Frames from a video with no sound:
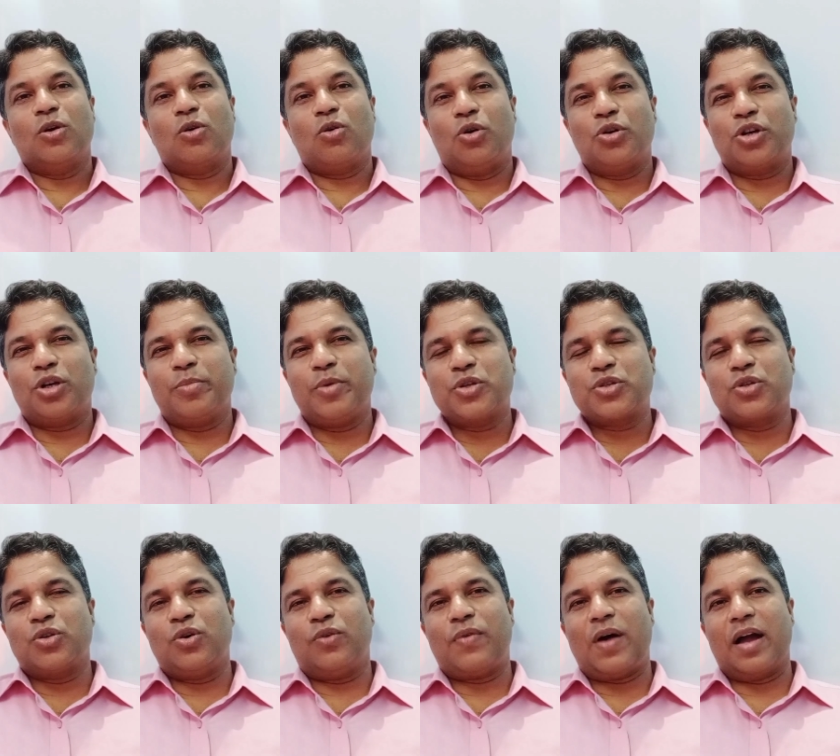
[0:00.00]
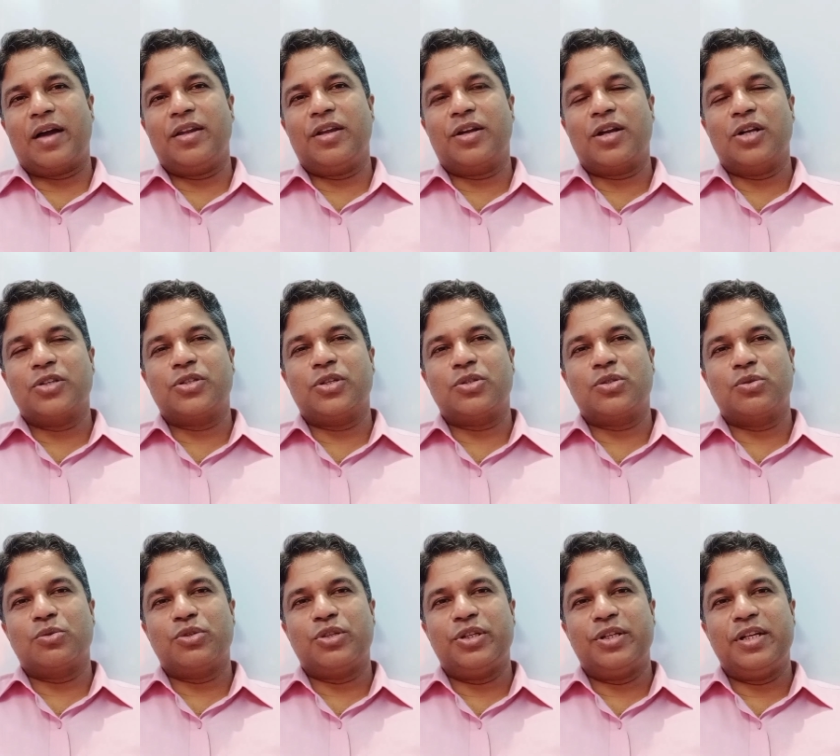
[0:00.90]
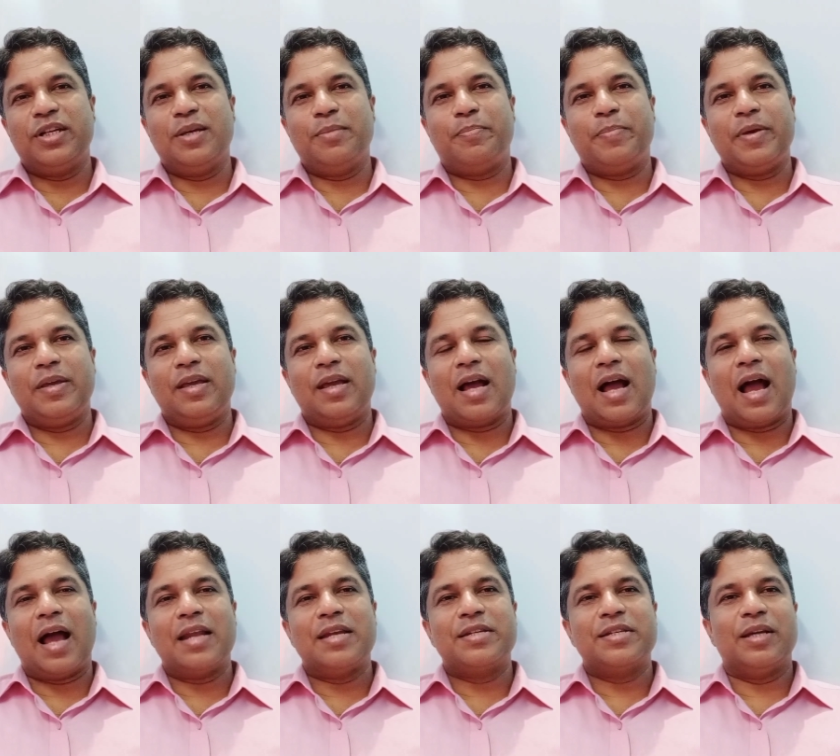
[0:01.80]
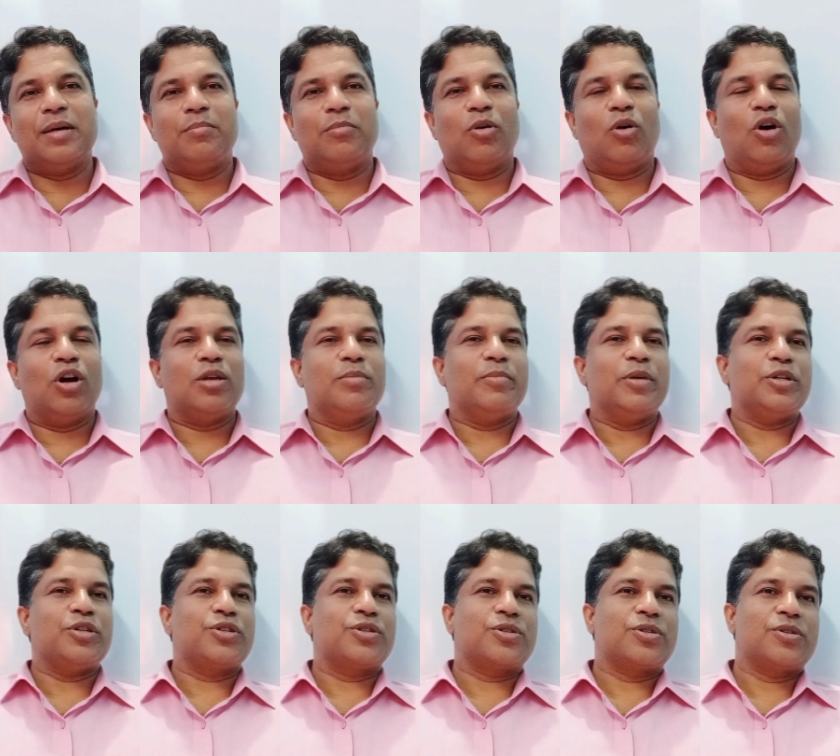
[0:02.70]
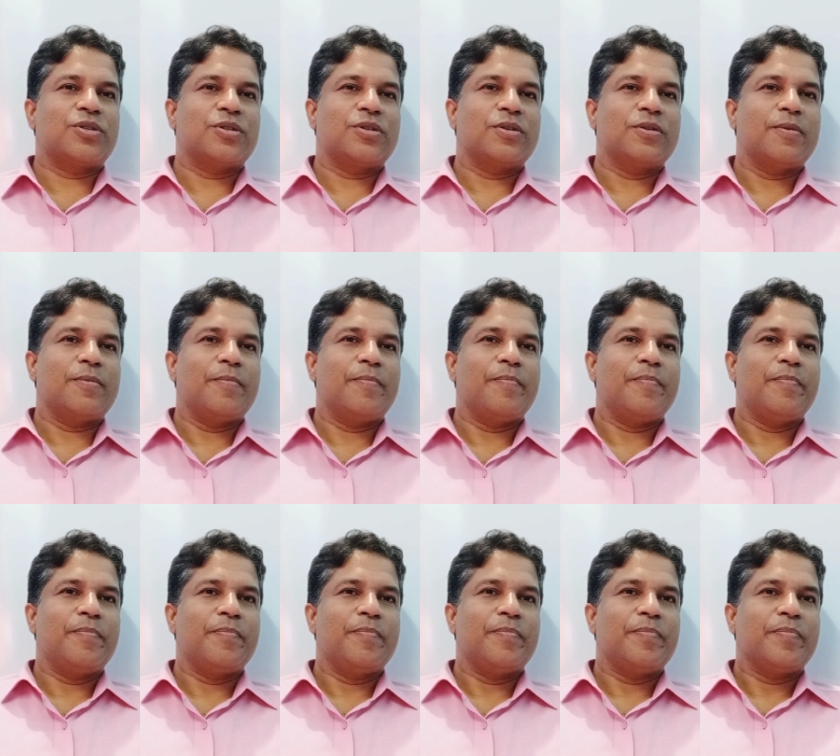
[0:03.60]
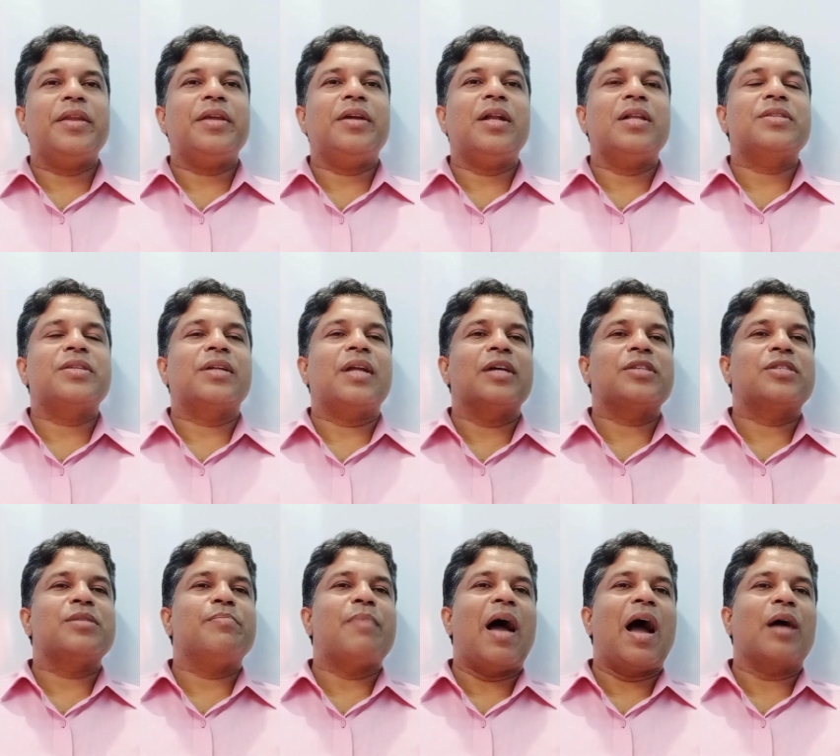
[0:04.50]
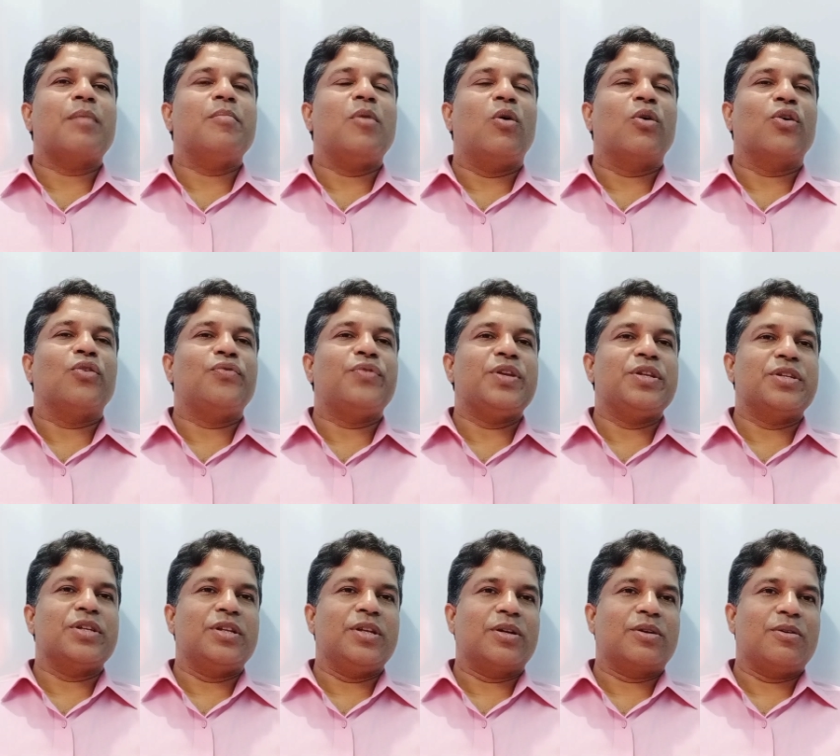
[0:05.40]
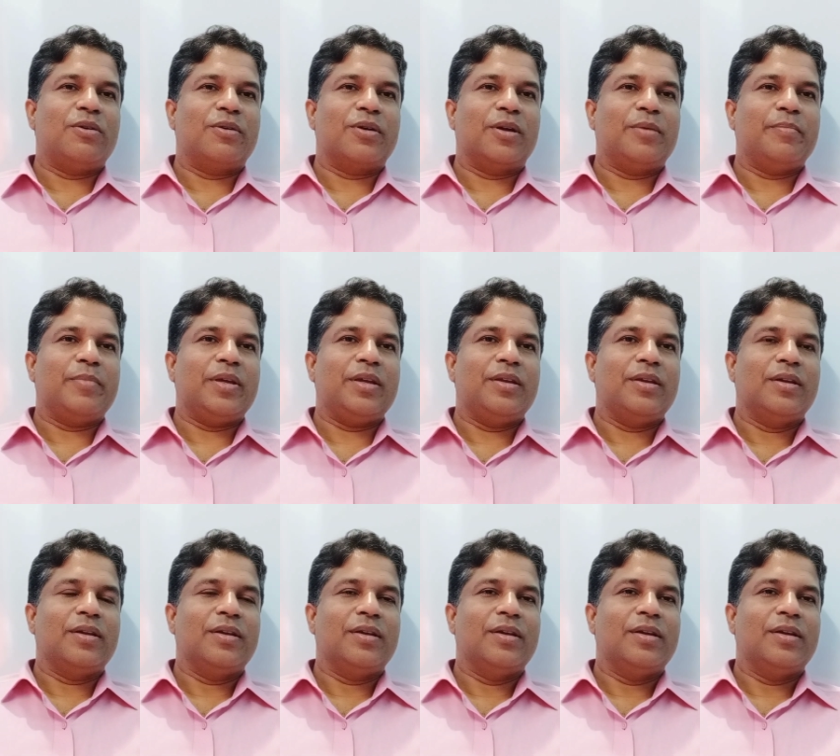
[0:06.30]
Contribution of agriculture to GDP and employment. Agriculture as the backbone of Indian economy.